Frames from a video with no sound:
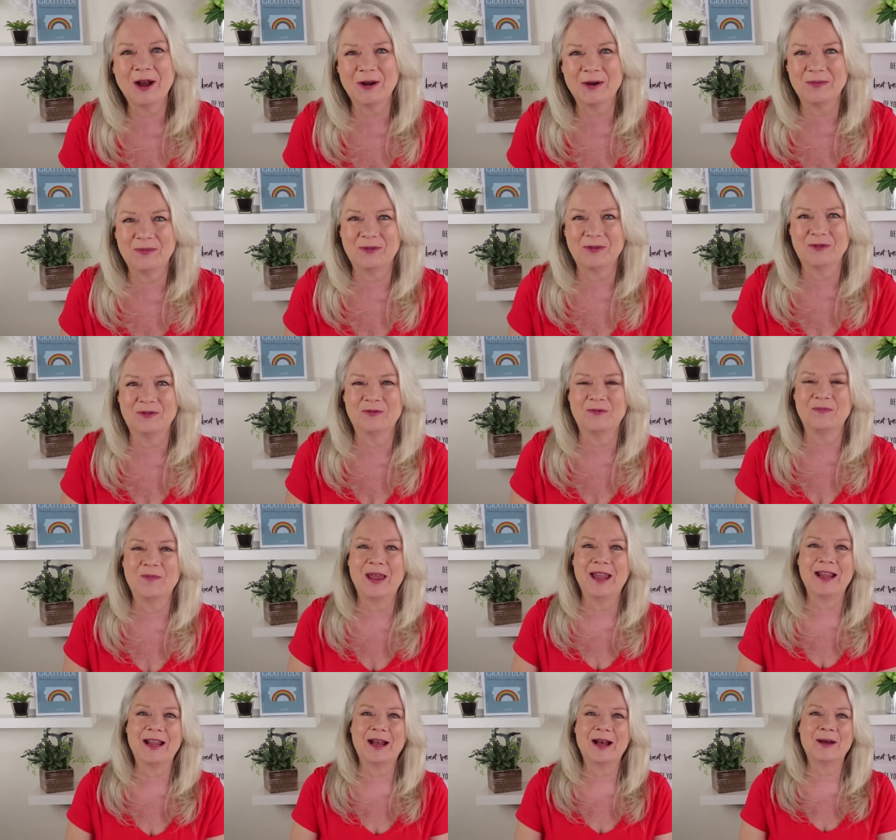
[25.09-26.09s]
waterproof
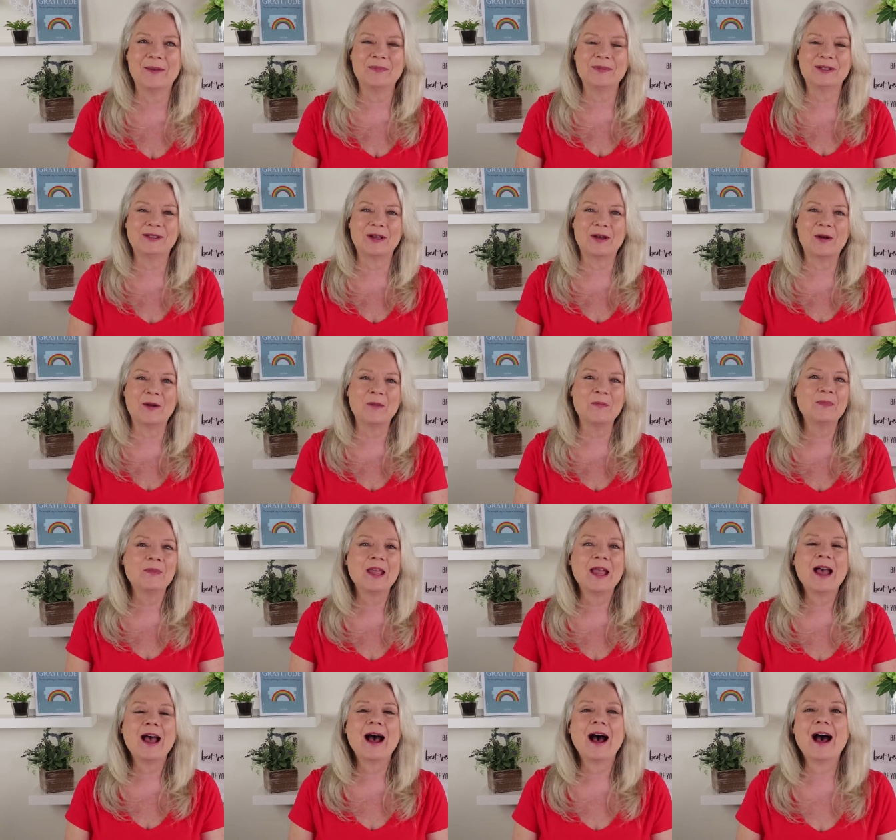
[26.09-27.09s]
makeup. So
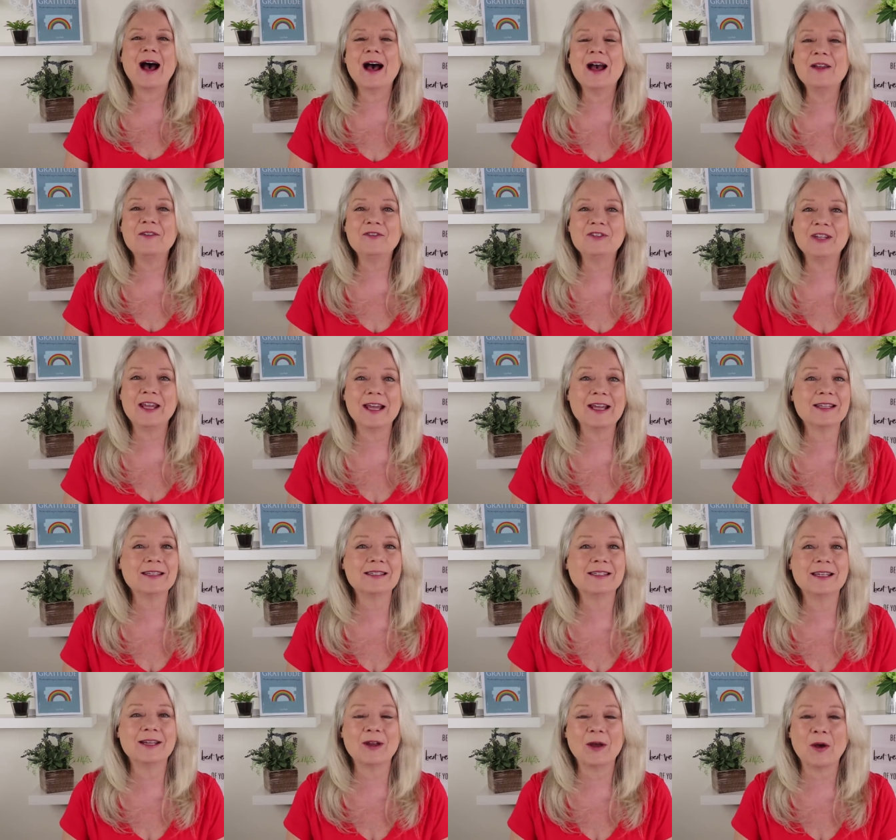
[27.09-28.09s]
I've
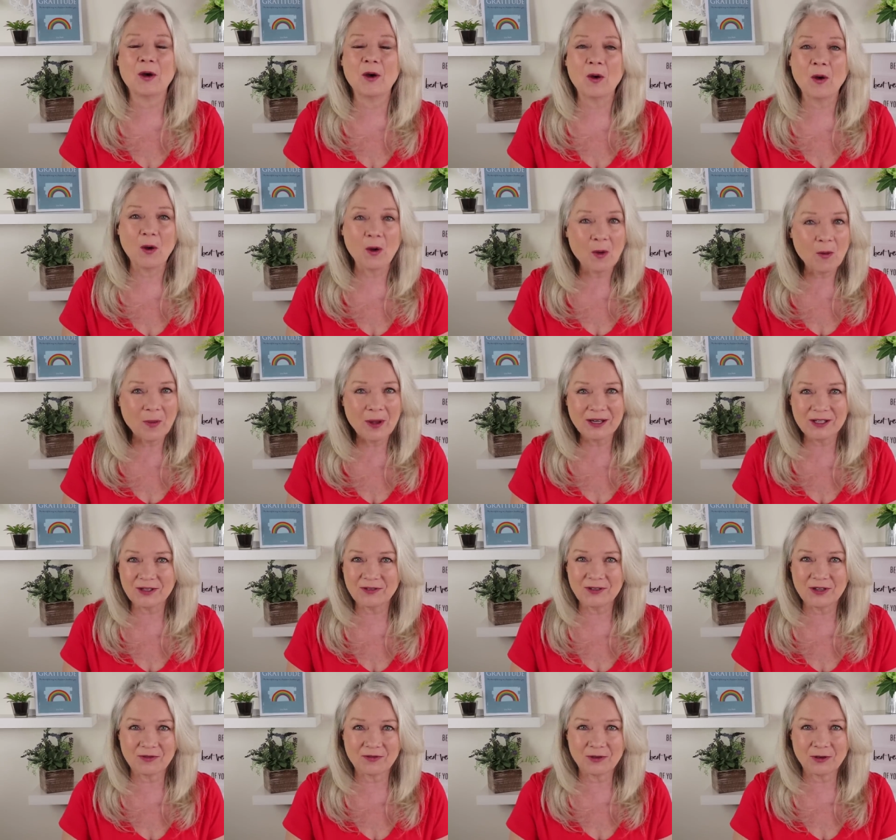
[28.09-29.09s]
tested a whole bunch
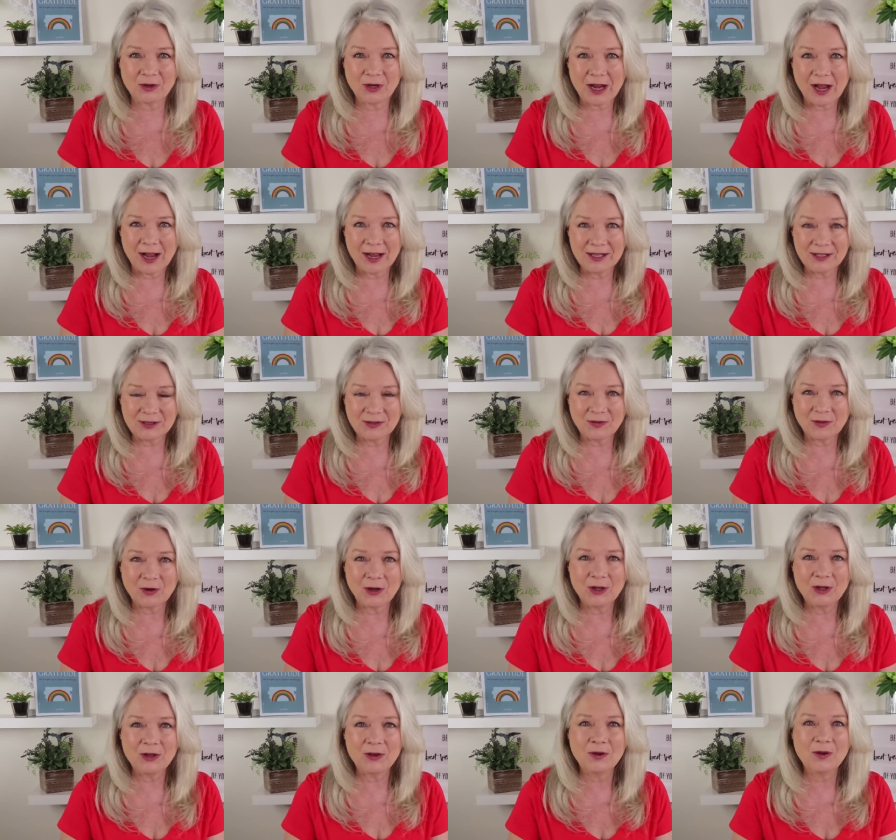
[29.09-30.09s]
of different kinds for
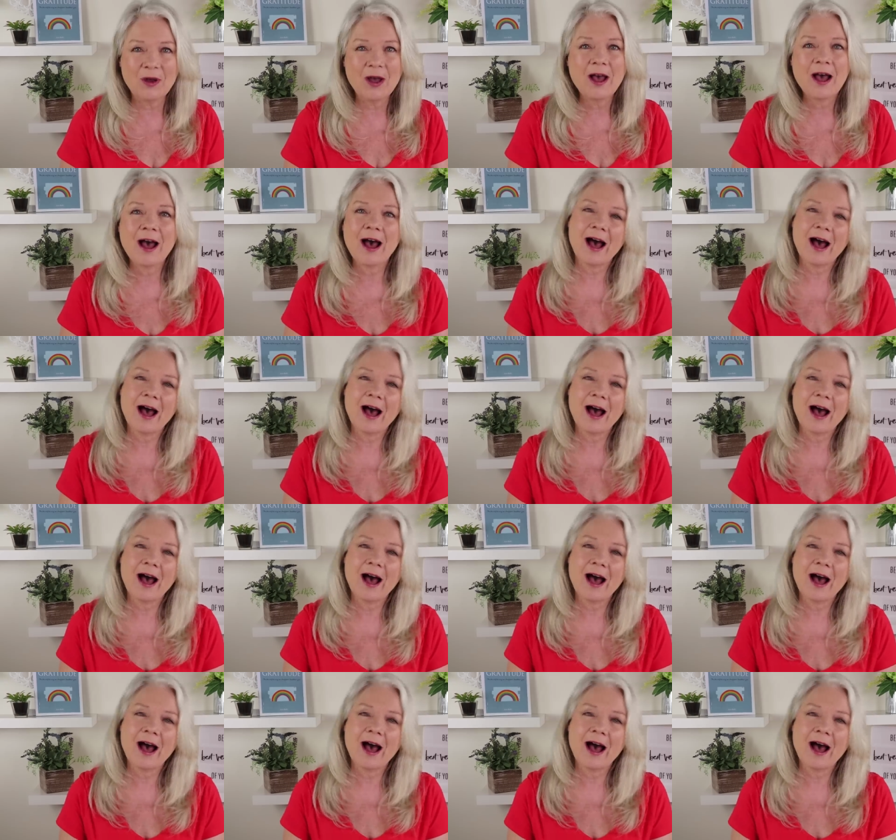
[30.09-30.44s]
you.